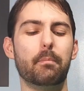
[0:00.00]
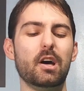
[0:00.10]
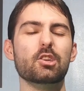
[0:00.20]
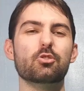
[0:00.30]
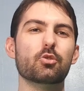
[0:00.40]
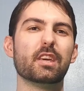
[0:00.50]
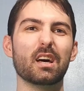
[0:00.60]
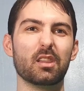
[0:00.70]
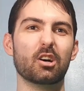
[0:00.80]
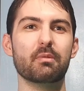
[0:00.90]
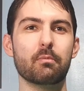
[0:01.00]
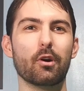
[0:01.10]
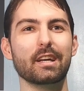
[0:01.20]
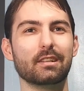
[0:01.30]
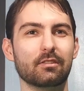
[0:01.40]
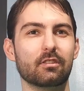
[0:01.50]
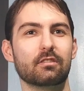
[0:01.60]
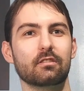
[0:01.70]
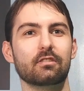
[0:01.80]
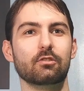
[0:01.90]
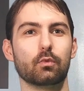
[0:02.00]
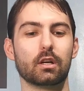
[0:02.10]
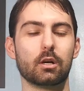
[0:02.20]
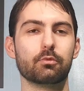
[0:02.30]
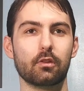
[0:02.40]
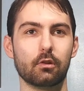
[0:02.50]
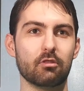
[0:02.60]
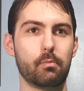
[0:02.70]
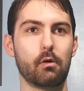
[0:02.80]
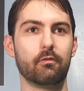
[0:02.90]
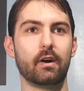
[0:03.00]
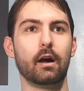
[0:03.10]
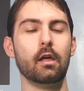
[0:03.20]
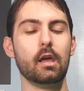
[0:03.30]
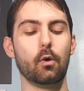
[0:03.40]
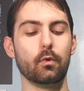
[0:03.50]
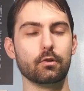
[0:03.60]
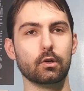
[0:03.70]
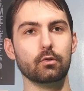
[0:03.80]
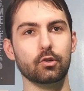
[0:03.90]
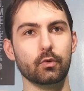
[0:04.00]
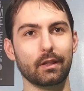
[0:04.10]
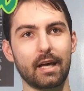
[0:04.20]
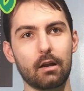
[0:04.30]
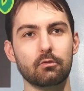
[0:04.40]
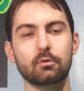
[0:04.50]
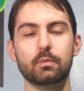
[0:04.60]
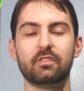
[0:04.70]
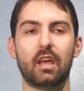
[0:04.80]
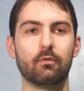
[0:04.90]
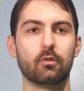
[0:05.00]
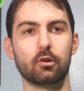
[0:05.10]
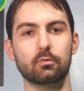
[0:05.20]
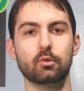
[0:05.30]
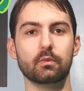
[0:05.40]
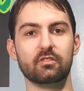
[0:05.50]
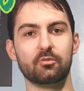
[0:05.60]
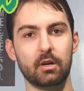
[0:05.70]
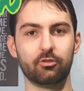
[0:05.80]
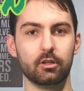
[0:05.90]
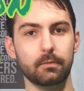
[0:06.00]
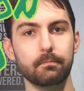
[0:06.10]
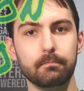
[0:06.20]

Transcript: but you do get a little bit more inconsistencies when it comes to the grip profile when you're doing lateral movements and vertical movements especially.